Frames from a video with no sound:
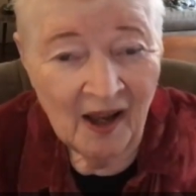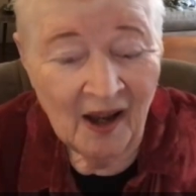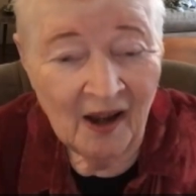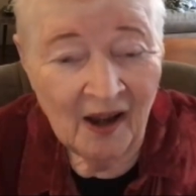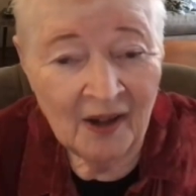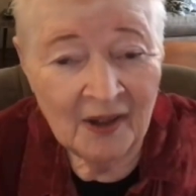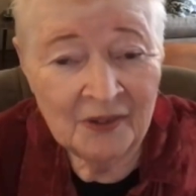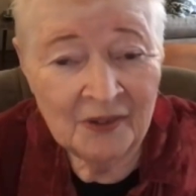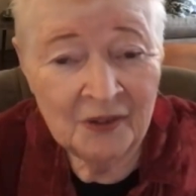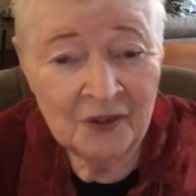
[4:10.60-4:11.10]

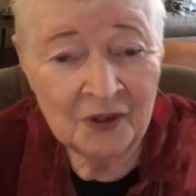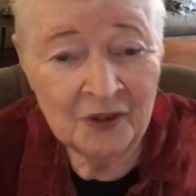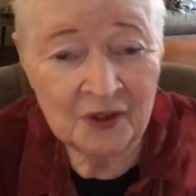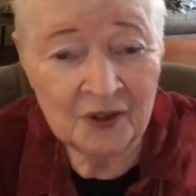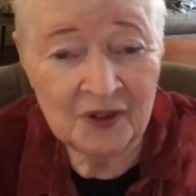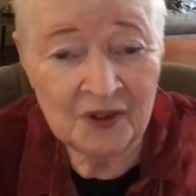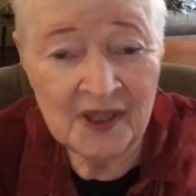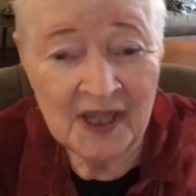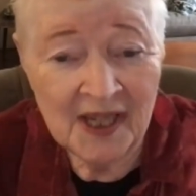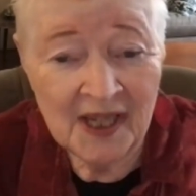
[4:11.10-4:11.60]

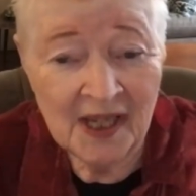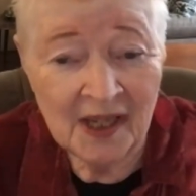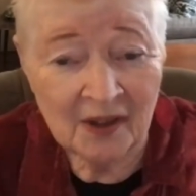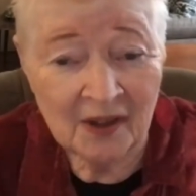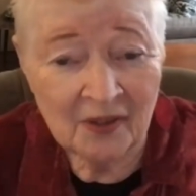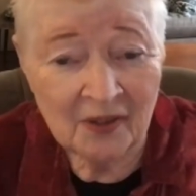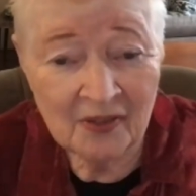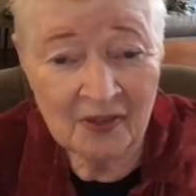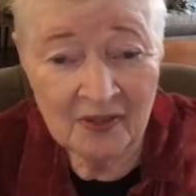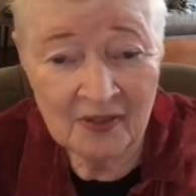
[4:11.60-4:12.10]

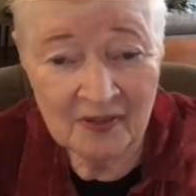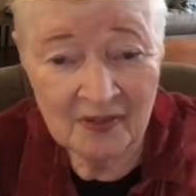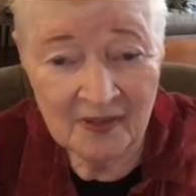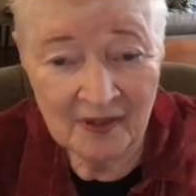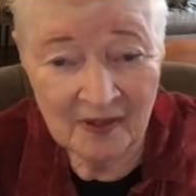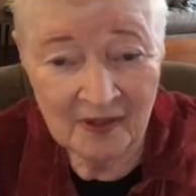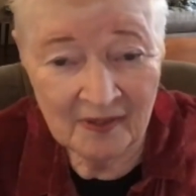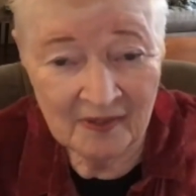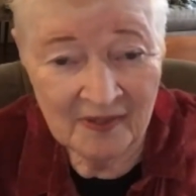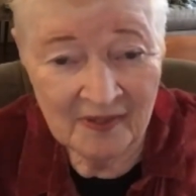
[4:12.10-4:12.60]
underneath
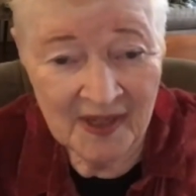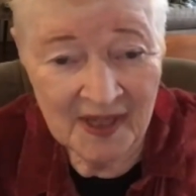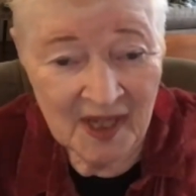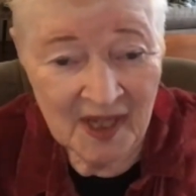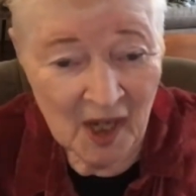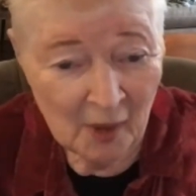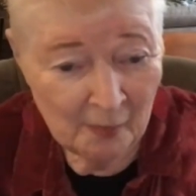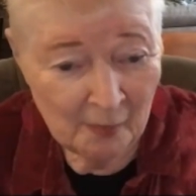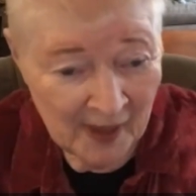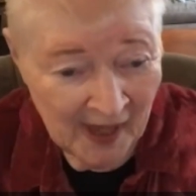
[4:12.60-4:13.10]
the
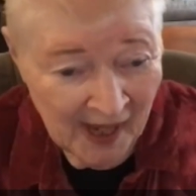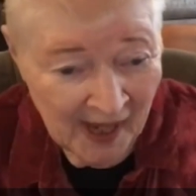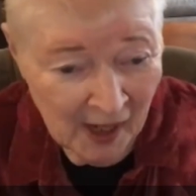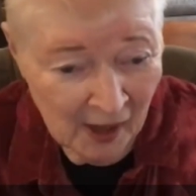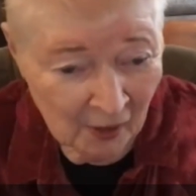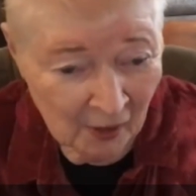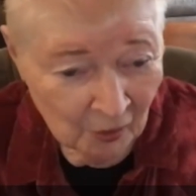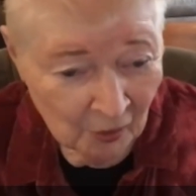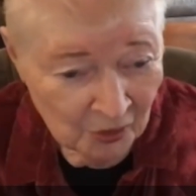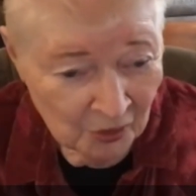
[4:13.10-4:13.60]

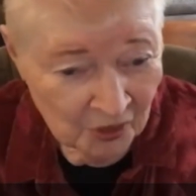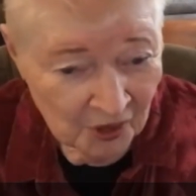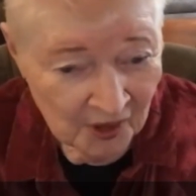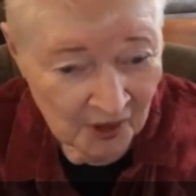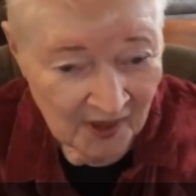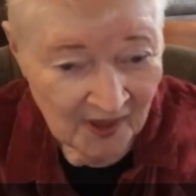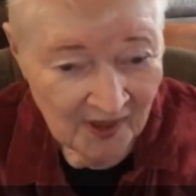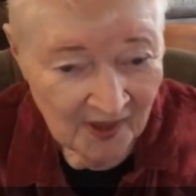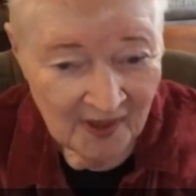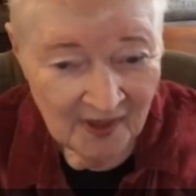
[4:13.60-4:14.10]
about,
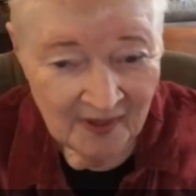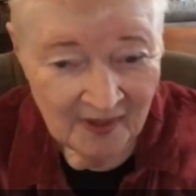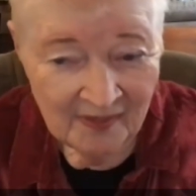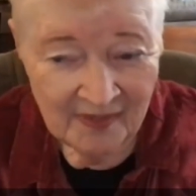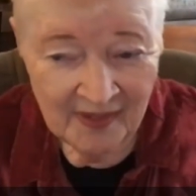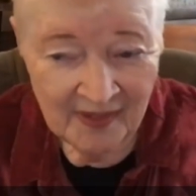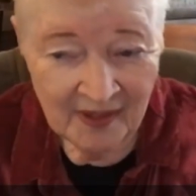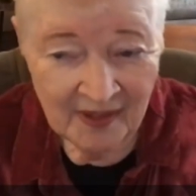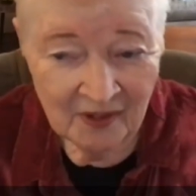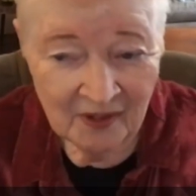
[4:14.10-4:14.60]

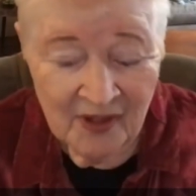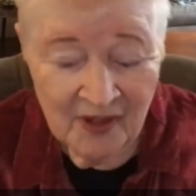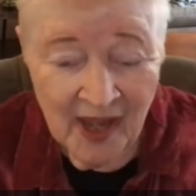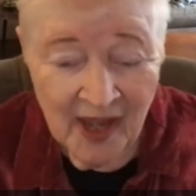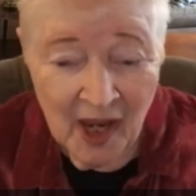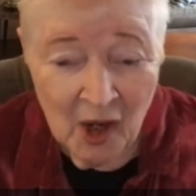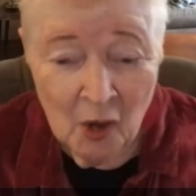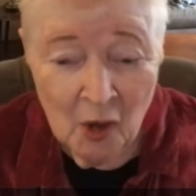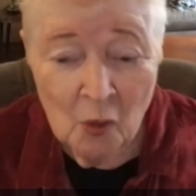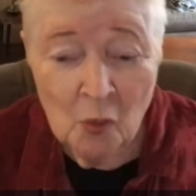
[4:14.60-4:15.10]
there's
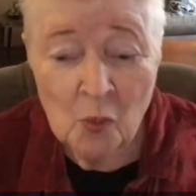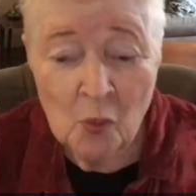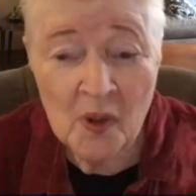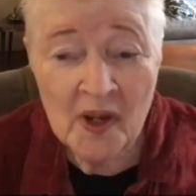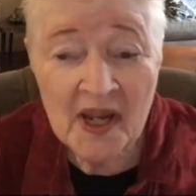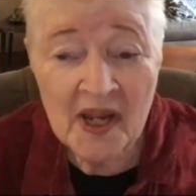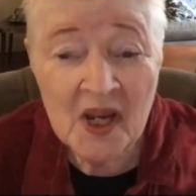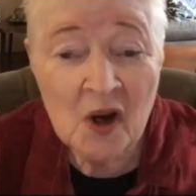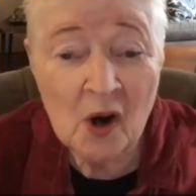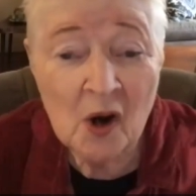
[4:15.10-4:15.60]
how
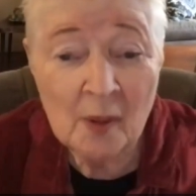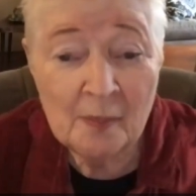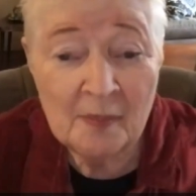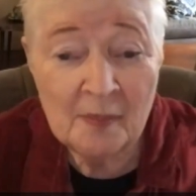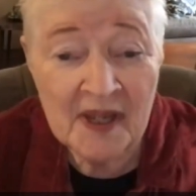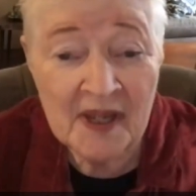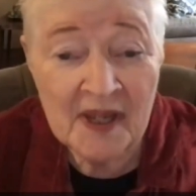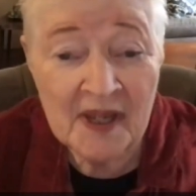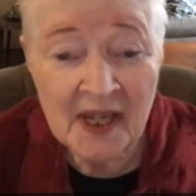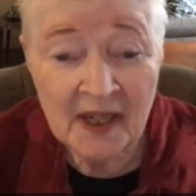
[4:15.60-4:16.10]
we are
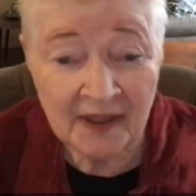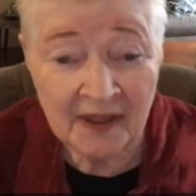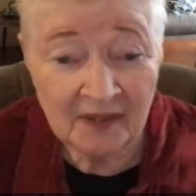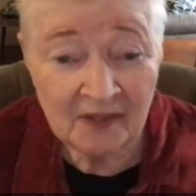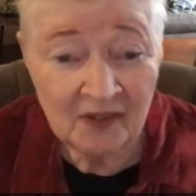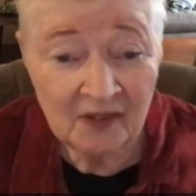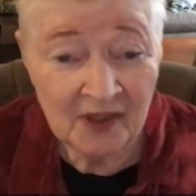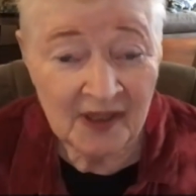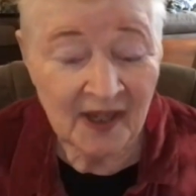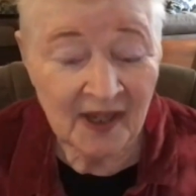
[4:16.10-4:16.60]

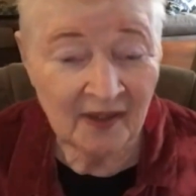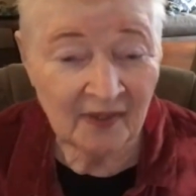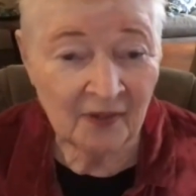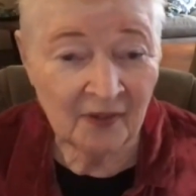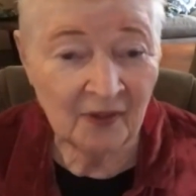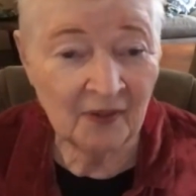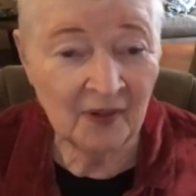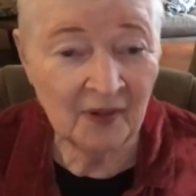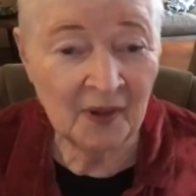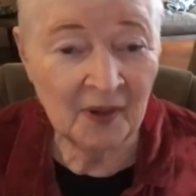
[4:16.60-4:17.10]
being
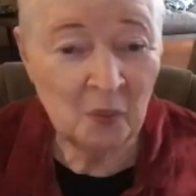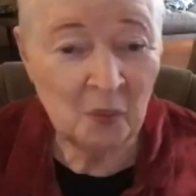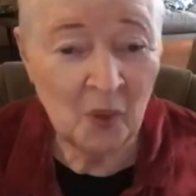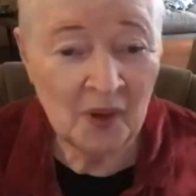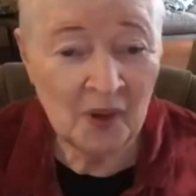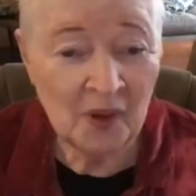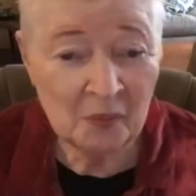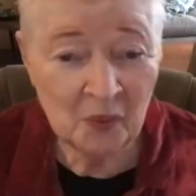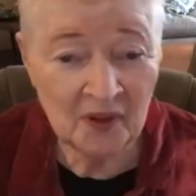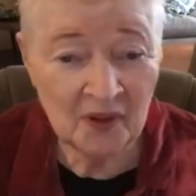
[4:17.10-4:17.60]
together,
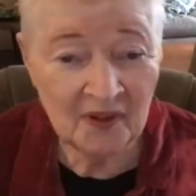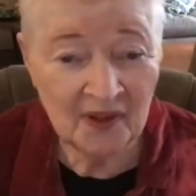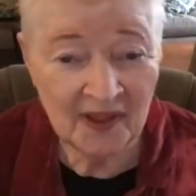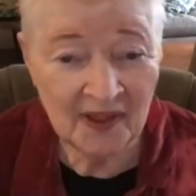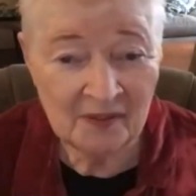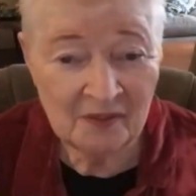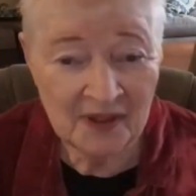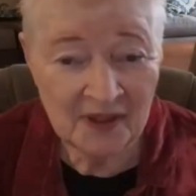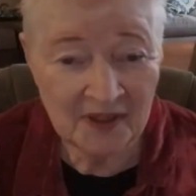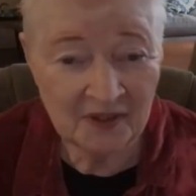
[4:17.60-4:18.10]
what we're
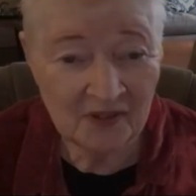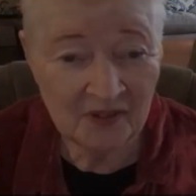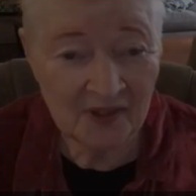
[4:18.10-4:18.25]
living